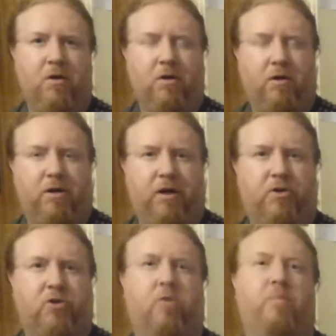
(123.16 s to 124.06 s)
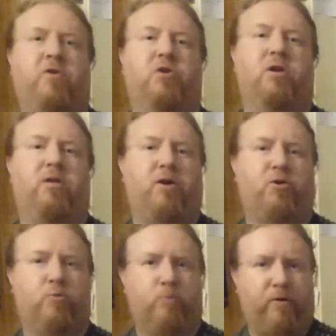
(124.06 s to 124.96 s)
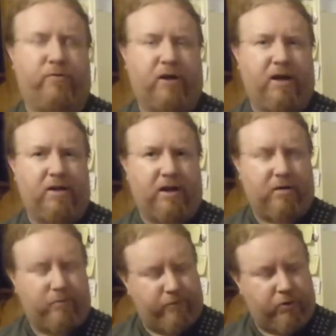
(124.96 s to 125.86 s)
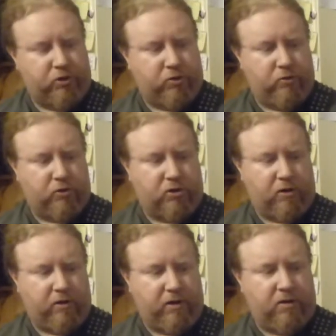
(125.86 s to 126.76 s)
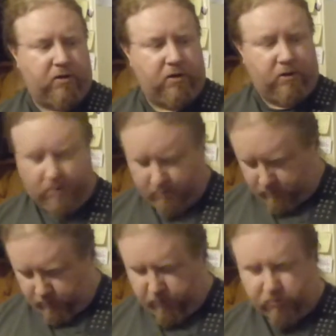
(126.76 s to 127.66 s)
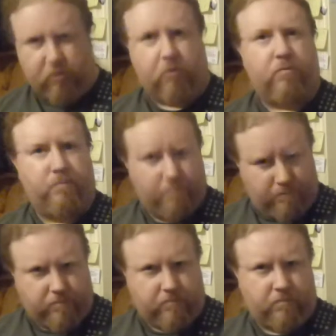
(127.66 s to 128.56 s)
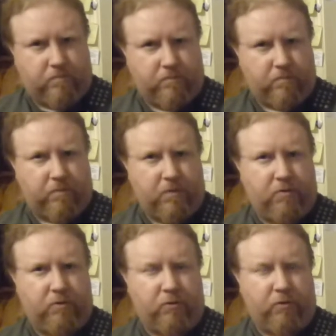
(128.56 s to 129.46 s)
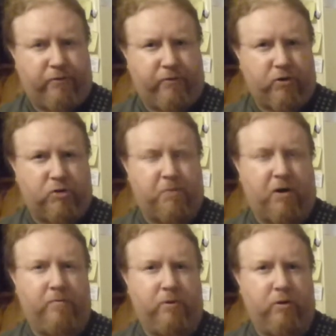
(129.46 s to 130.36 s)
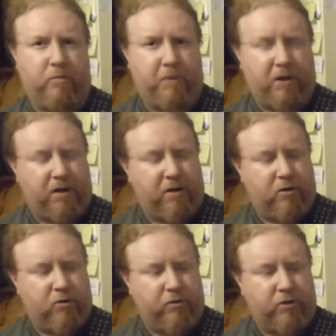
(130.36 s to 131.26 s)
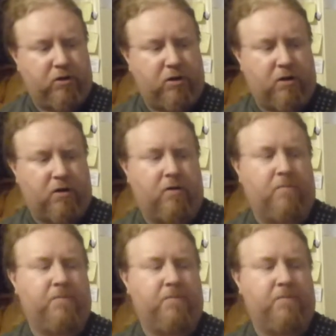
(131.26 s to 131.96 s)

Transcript: Okay, so basically the actual riff laid out, if I show you slowly, where you got the first palm muted bit, and then you got the